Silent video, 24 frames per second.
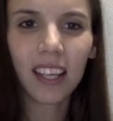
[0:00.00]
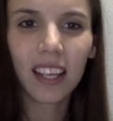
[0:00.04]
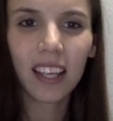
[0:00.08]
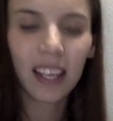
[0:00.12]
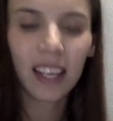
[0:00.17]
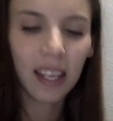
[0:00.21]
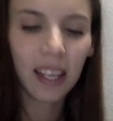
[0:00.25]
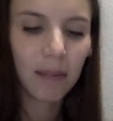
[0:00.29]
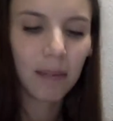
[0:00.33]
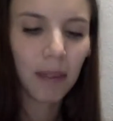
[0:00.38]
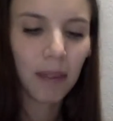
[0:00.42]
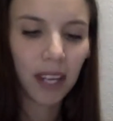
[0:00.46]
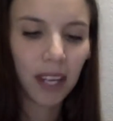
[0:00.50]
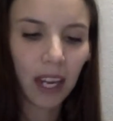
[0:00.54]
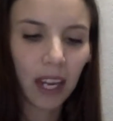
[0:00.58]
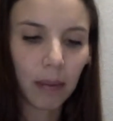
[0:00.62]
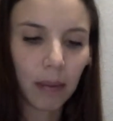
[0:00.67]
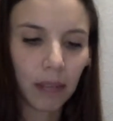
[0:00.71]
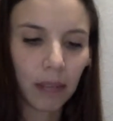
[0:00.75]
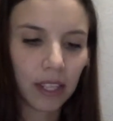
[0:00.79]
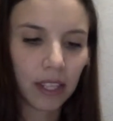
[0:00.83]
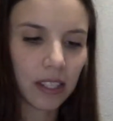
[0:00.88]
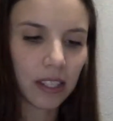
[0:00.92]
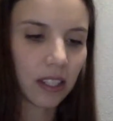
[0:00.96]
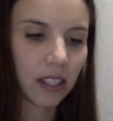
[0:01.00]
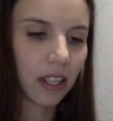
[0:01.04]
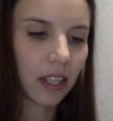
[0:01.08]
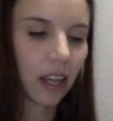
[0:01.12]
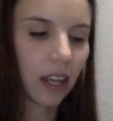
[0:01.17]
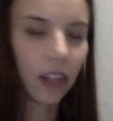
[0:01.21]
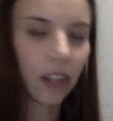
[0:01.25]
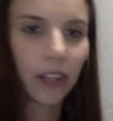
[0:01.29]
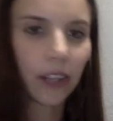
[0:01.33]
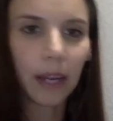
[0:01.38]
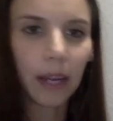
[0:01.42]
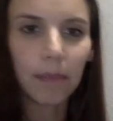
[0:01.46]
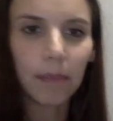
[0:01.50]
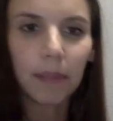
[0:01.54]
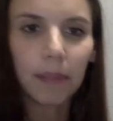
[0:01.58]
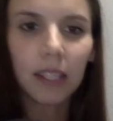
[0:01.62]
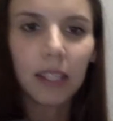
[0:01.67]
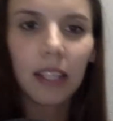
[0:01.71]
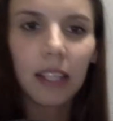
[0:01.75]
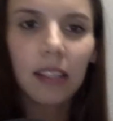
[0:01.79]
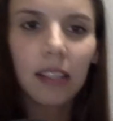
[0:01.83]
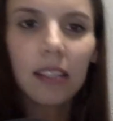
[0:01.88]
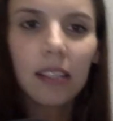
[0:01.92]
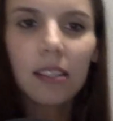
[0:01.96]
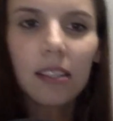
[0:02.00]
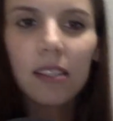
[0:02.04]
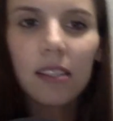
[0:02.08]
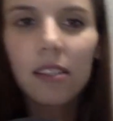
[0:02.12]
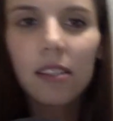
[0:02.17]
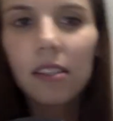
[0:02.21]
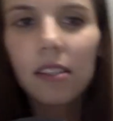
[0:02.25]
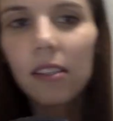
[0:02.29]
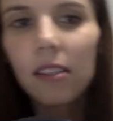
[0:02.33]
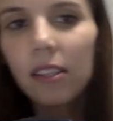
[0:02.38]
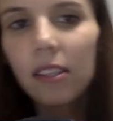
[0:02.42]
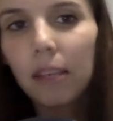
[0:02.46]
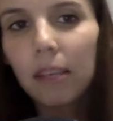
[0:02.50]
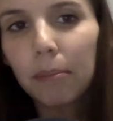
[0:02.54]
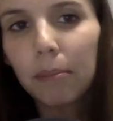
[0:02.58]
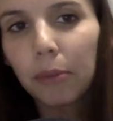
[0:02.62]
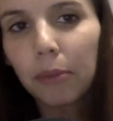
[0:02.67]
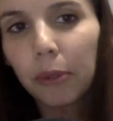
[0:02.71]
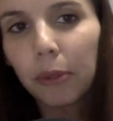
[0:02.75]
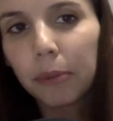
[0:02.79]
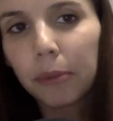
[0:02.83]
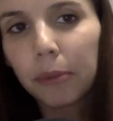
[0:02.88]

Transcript: my camera isn't that great, but then this is the nipple.